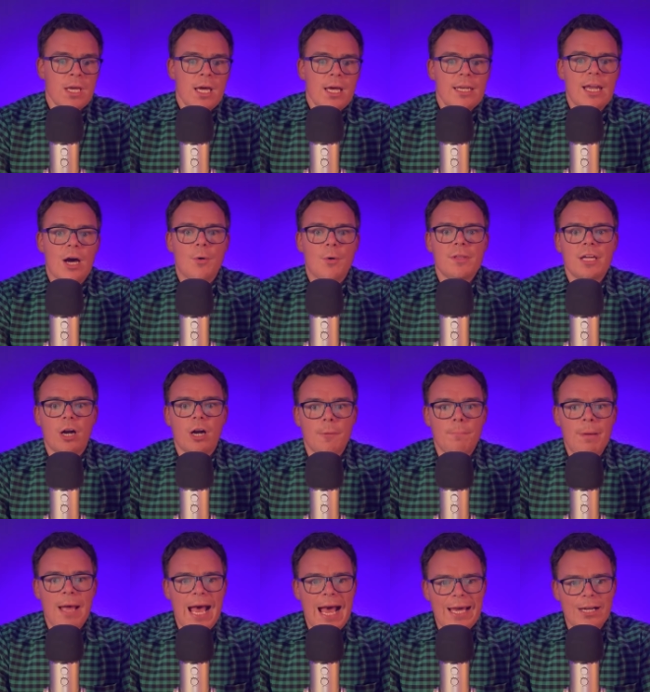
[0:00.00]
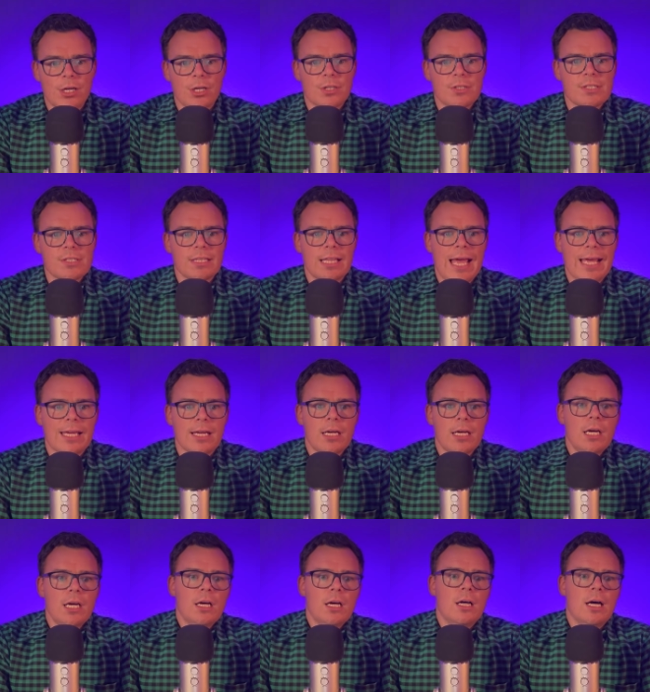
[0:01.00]
Now, when there are patterns like
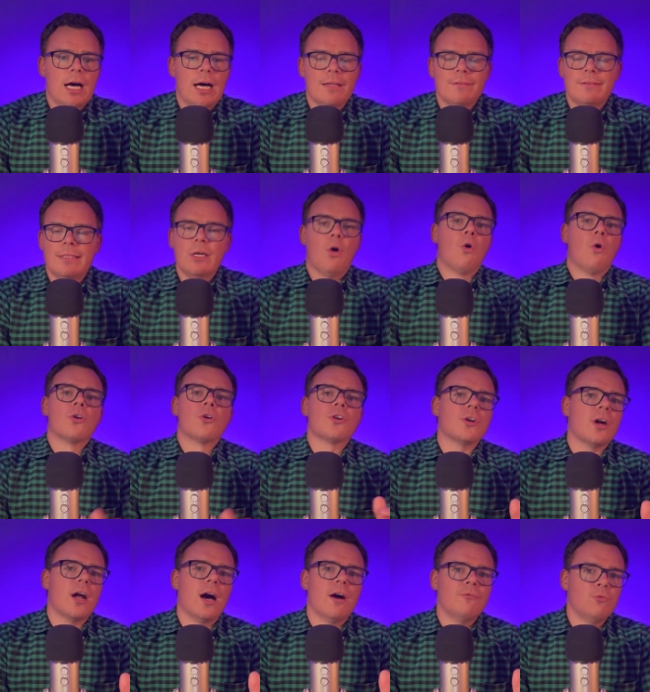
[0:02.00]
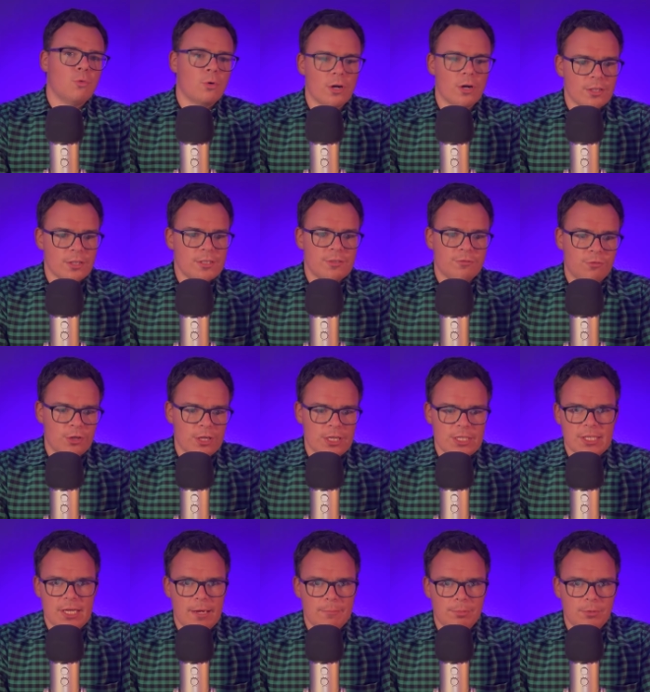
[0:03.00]
uh, the order of words, for
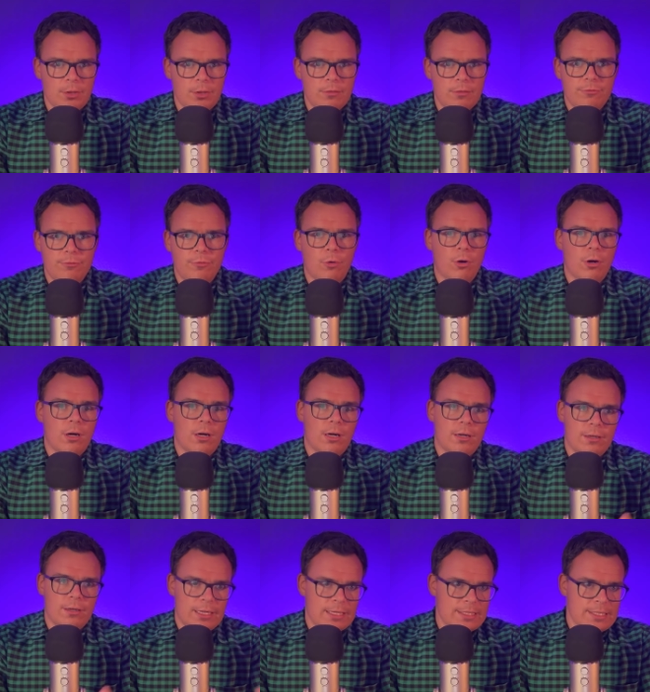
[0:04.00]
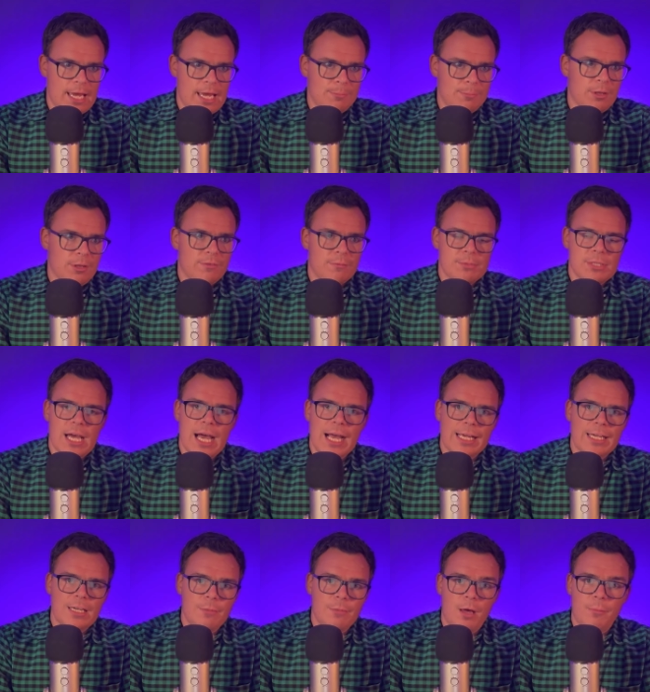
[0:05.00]
example. For example, if I'm
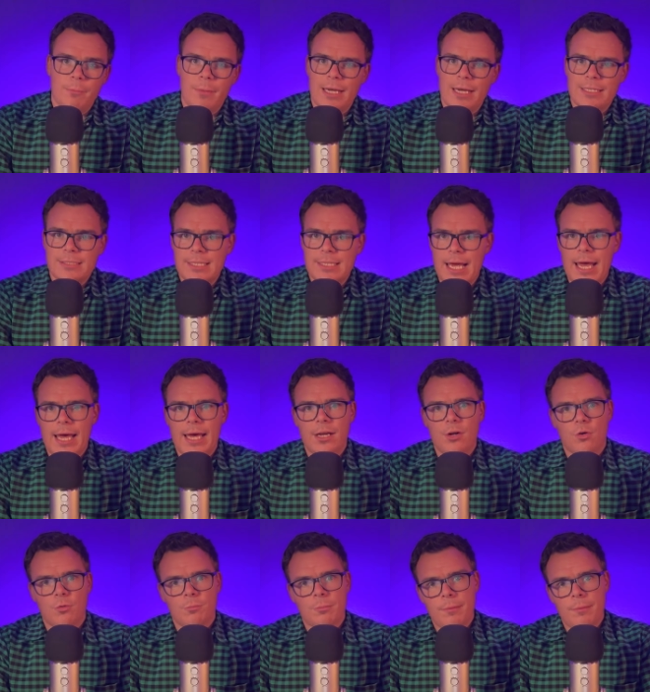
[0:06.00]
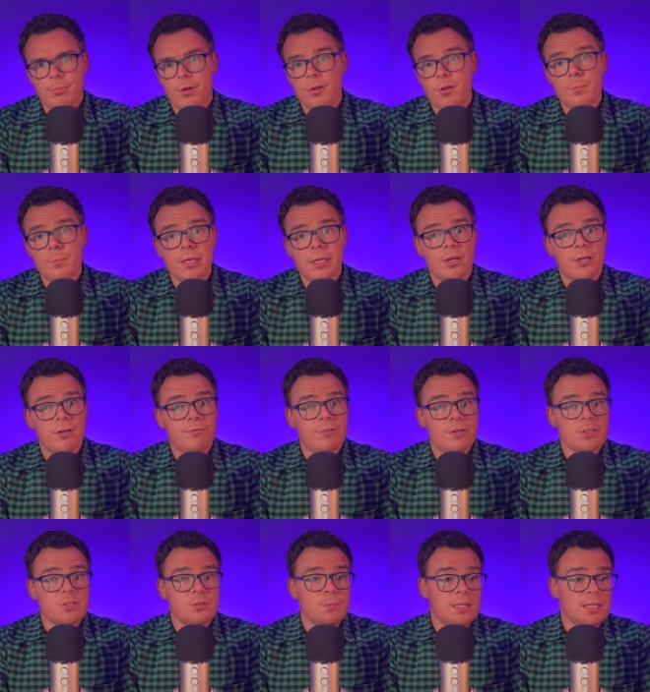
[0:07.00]
talking about my dad or my brother being good at
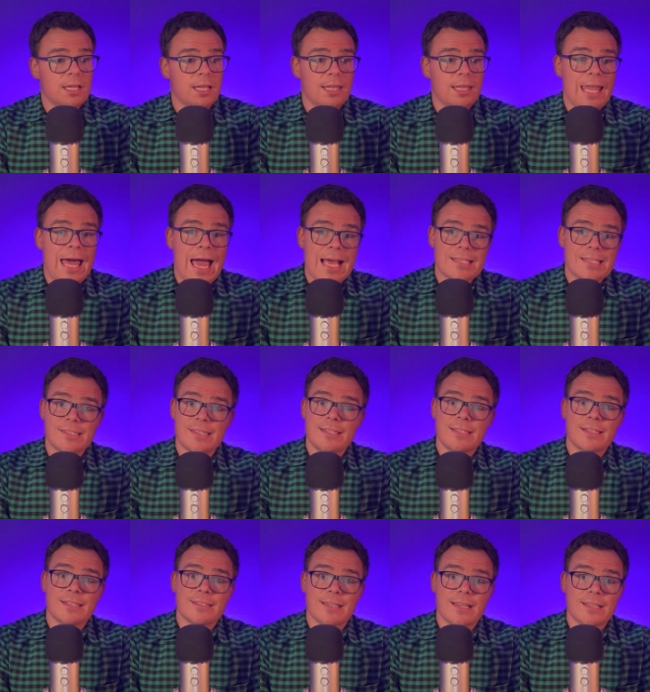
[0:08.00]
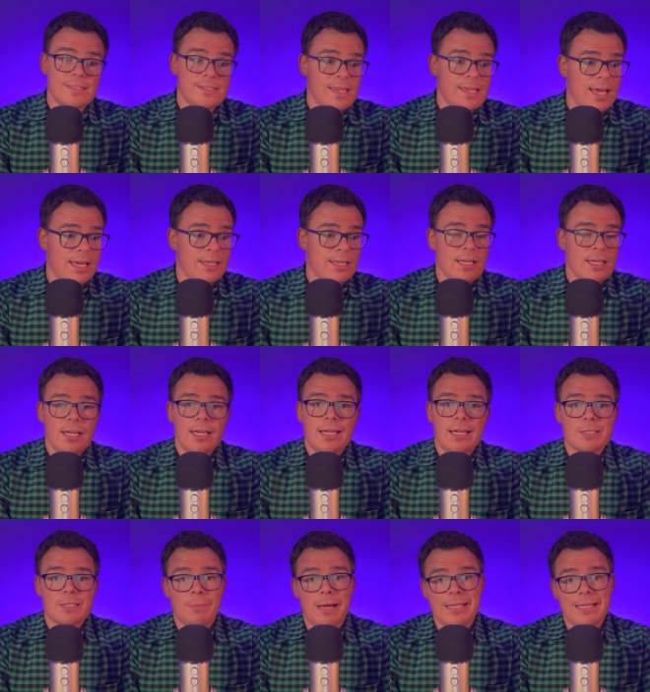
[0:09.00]
fishermen, the last sentence I said
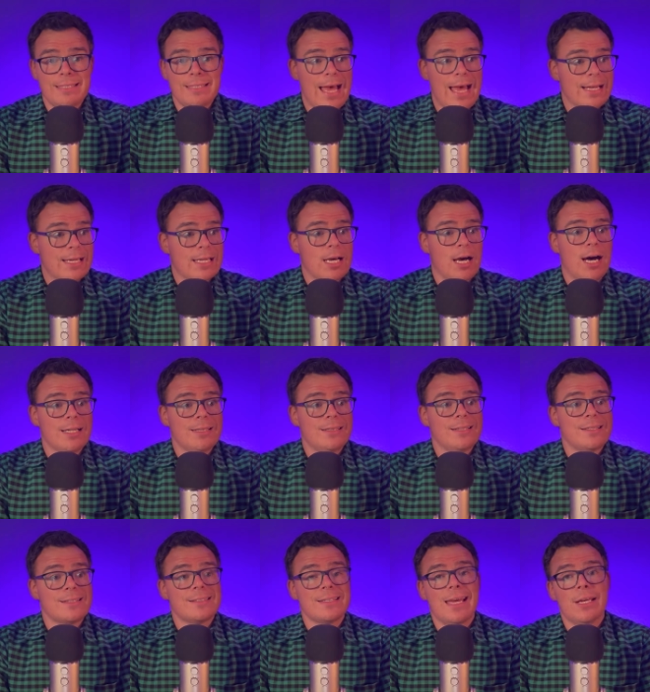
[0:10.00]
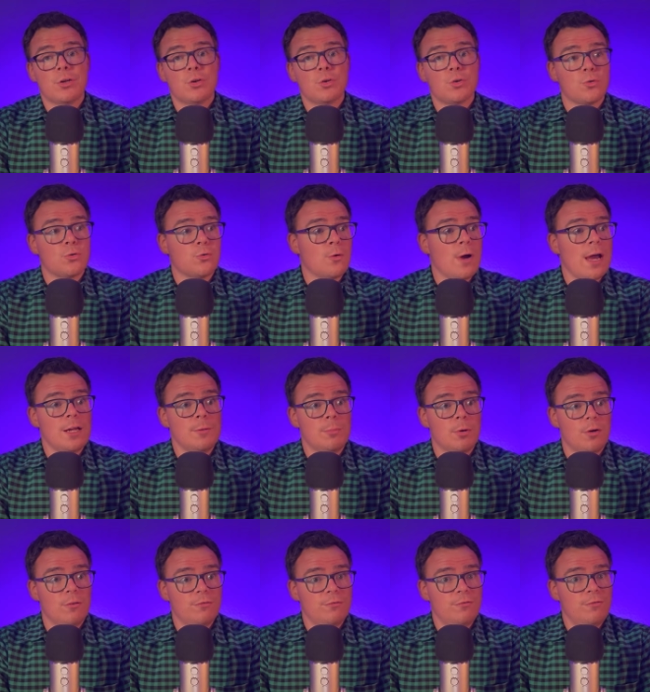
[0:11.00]
is, My dad caught this
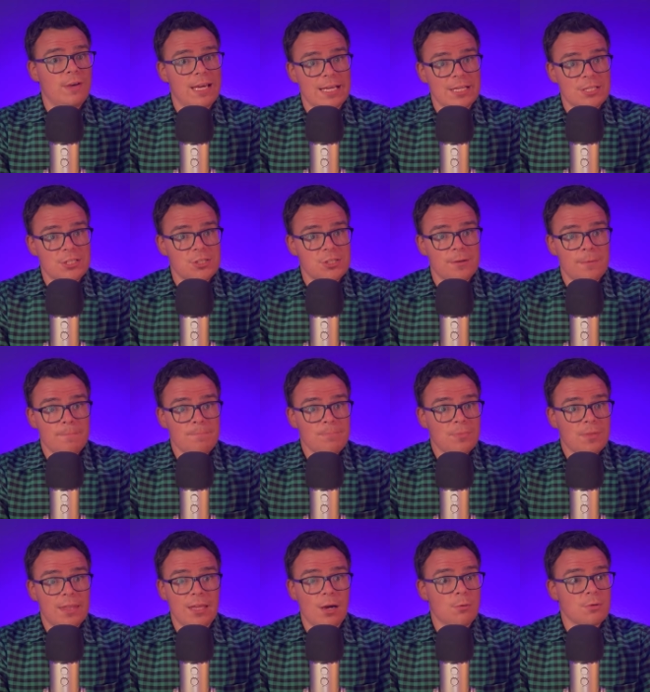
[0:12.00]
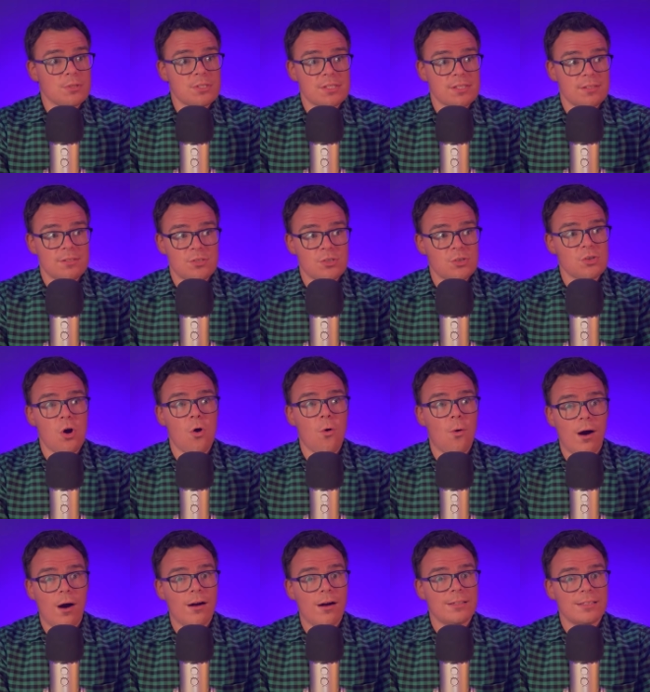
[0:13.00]
incredible fish that was so
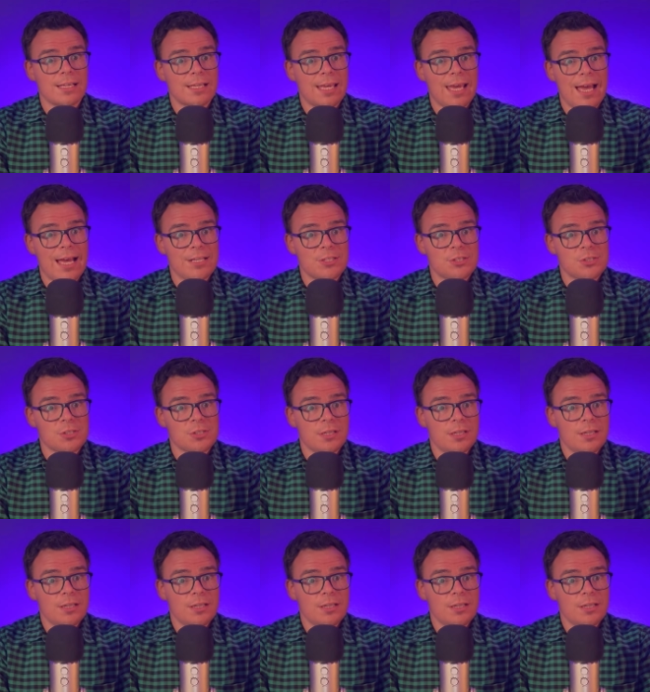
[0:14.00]
hard to catch,